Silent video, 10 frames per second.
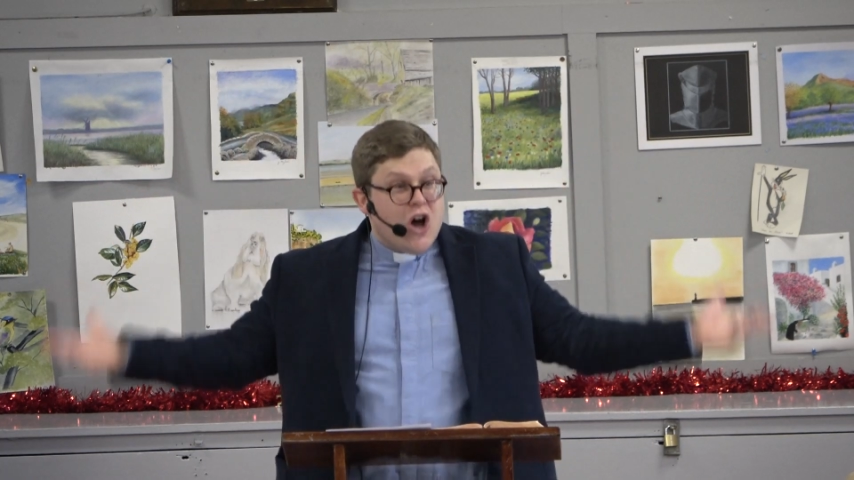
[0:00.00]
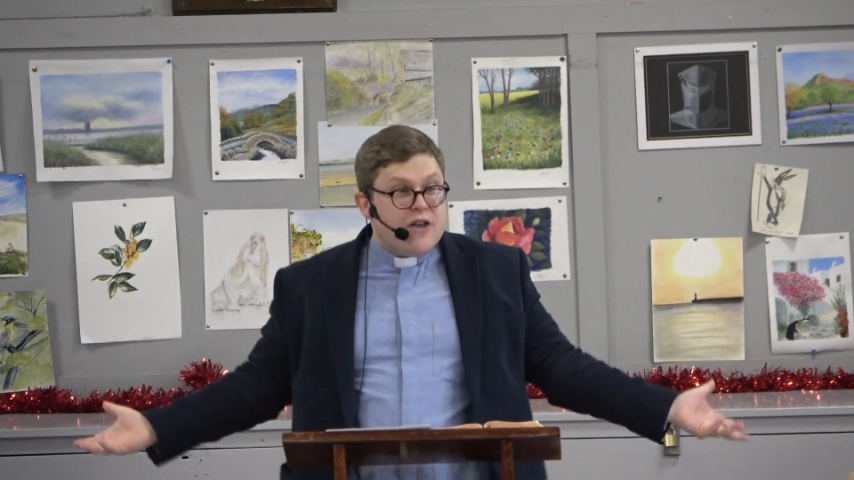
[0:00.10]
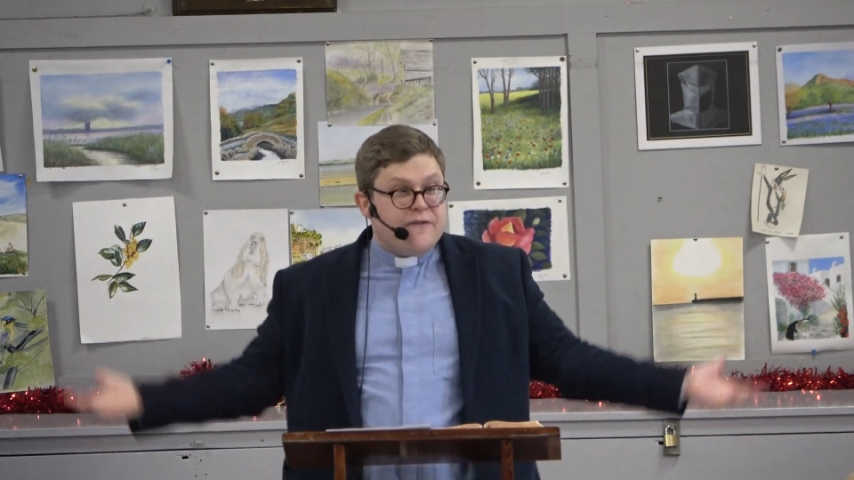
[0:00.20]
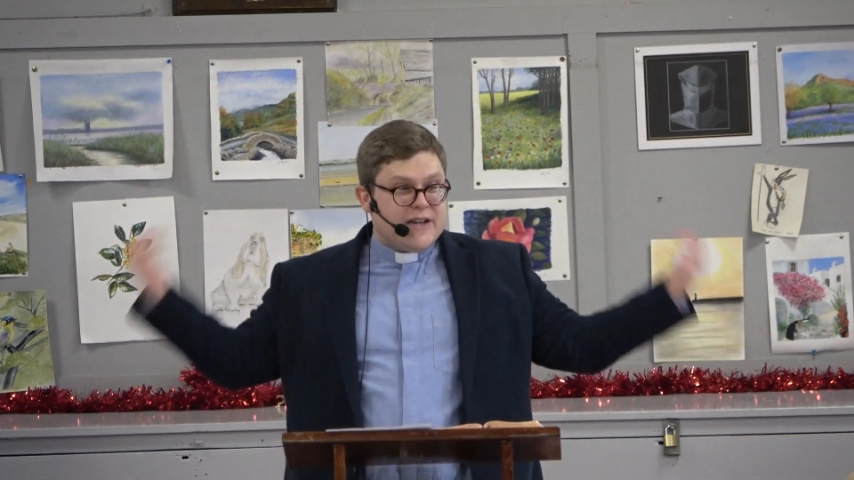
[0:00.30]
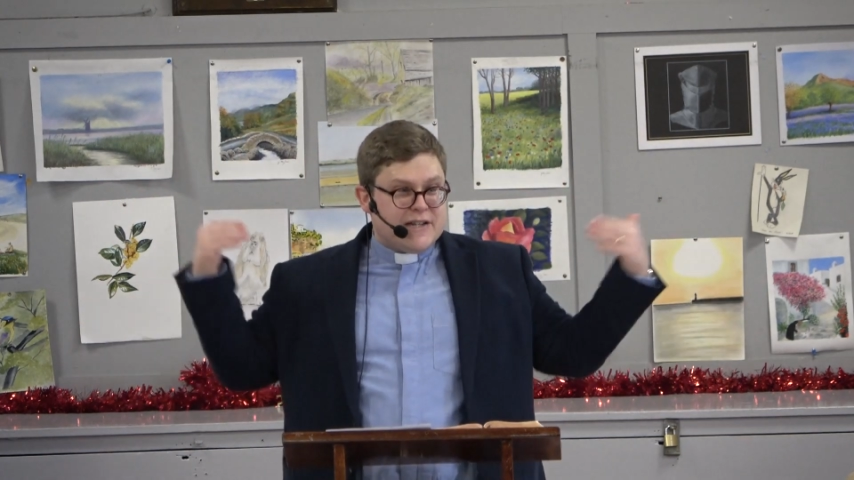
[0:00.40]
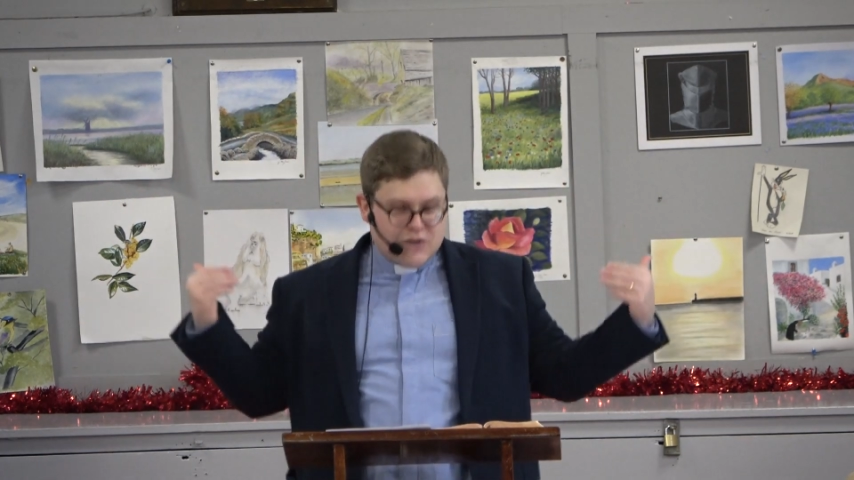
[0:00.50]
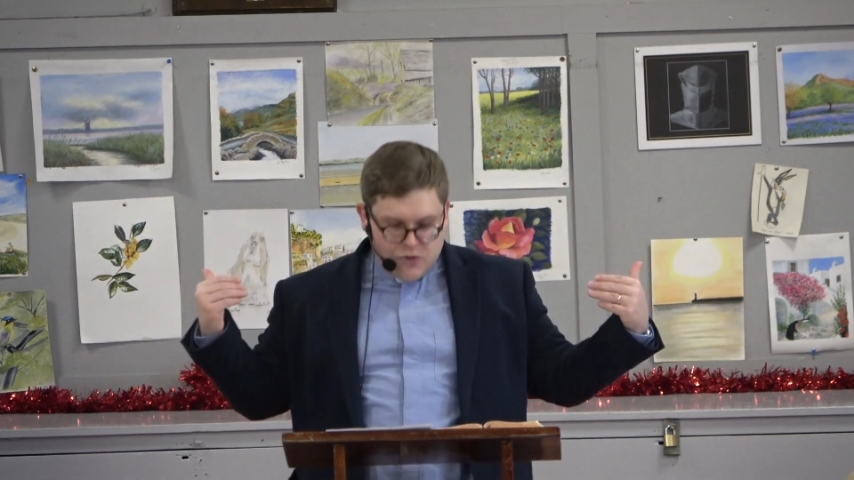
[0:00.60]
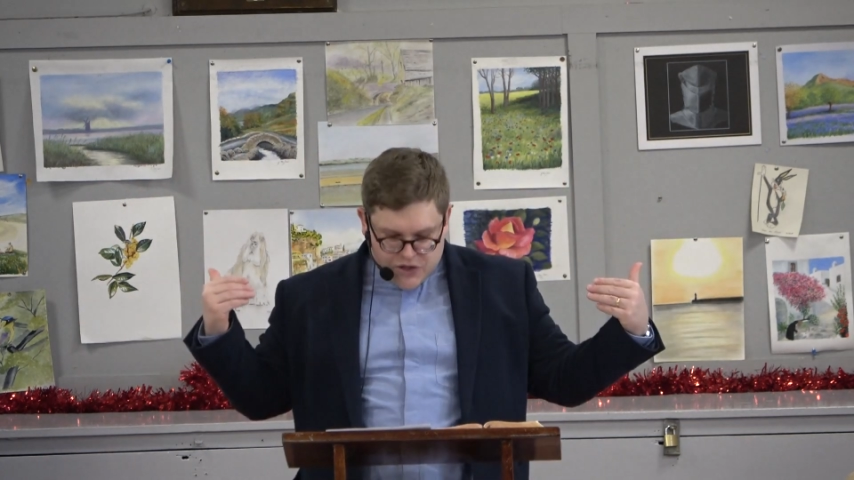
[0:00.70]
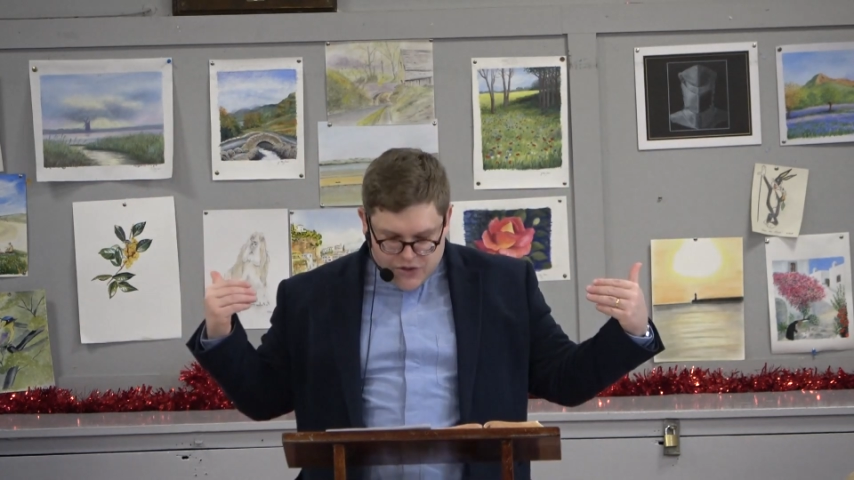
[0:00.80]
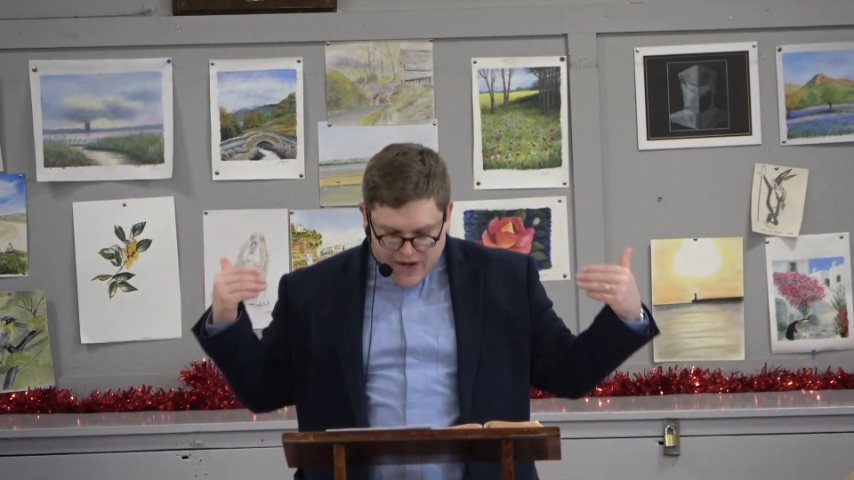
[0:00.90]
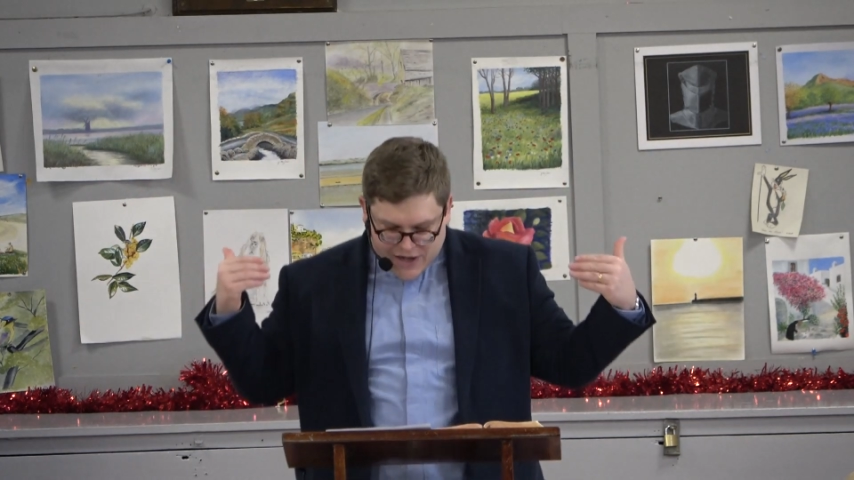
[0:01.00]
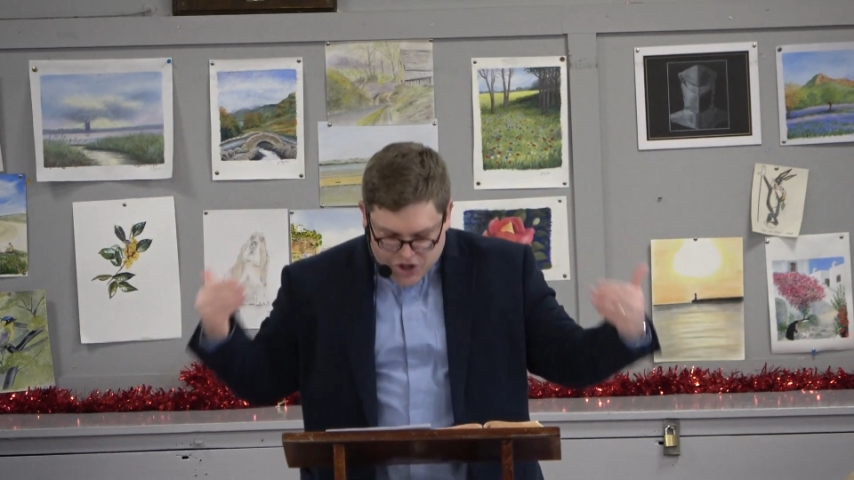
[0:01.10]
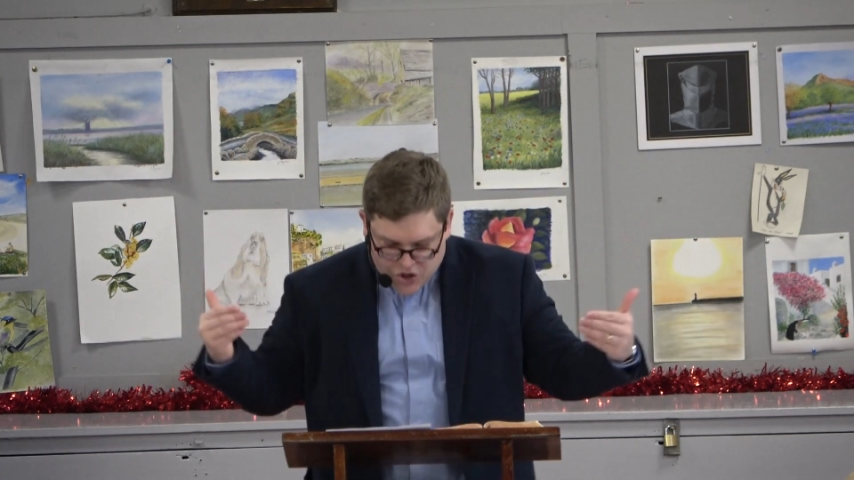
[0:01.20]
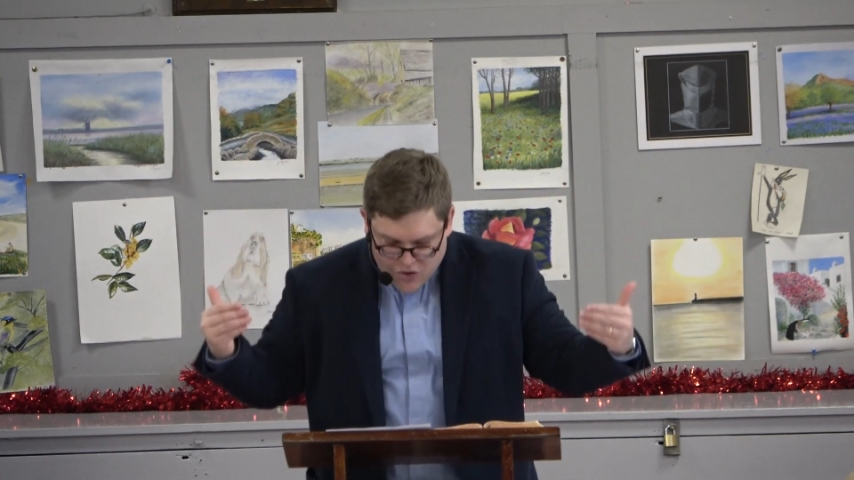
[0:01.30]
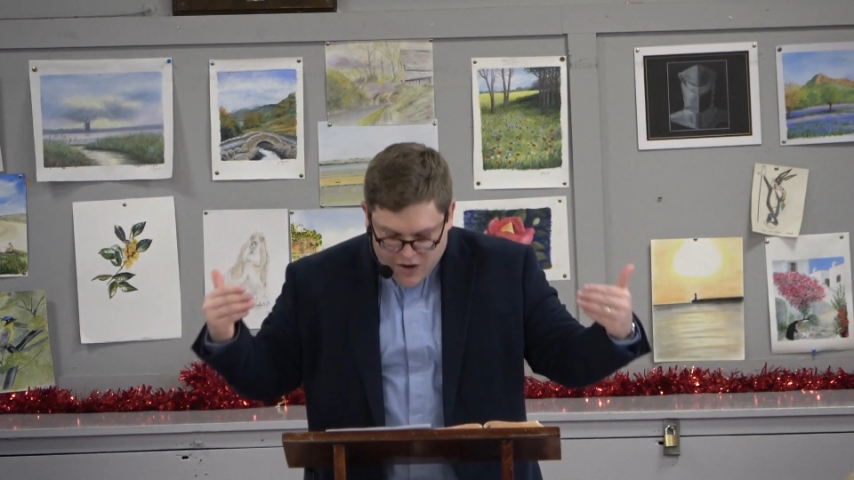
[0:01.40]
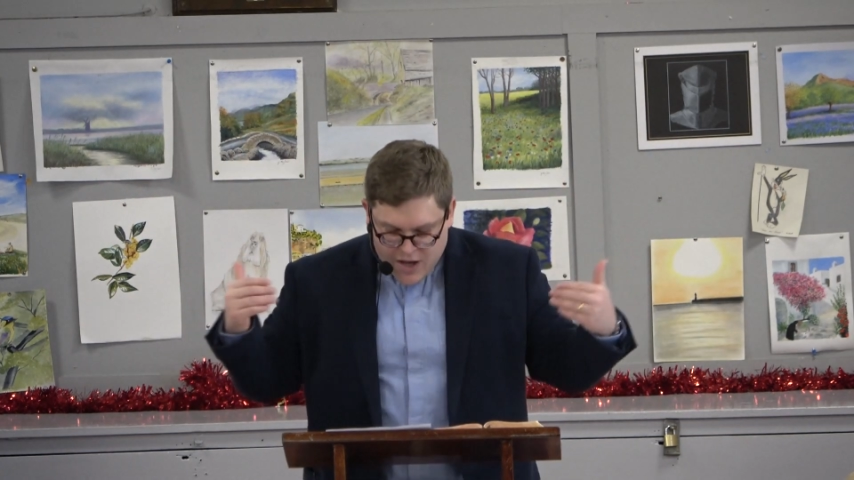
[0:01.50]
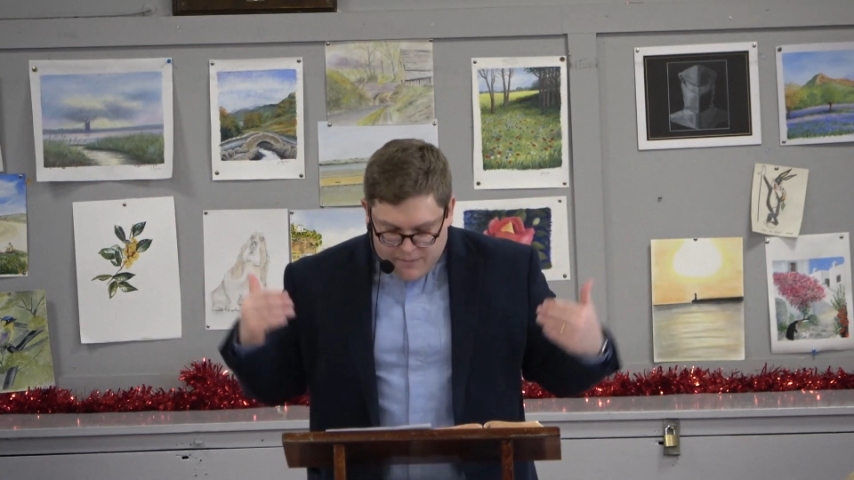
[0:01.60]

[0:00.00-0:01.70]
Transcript: None of it is going to endure